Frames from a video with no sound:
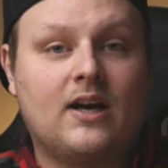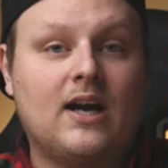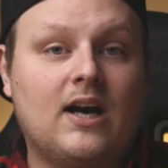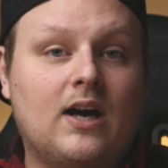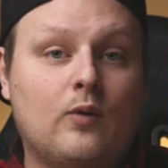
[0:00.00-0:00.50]

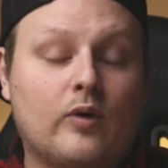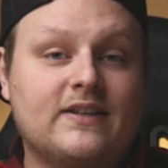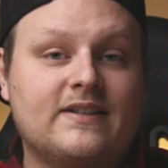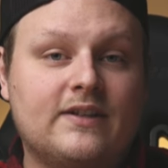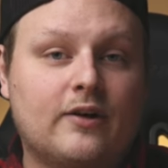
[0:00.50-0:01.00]
Where I
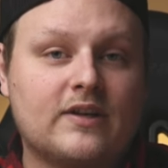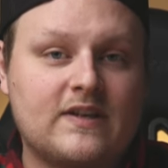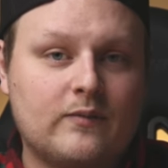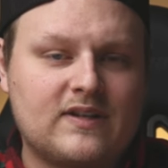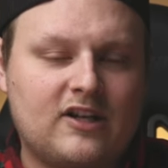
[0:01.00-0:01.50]
did notice
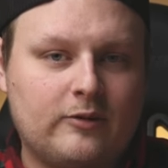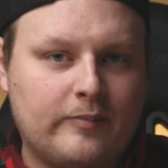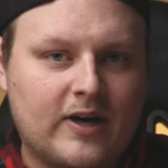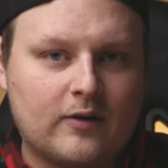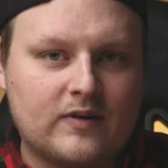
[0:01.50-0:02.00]
it was a little bit
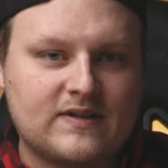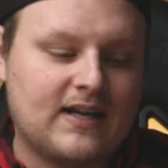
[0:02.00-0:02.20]
better was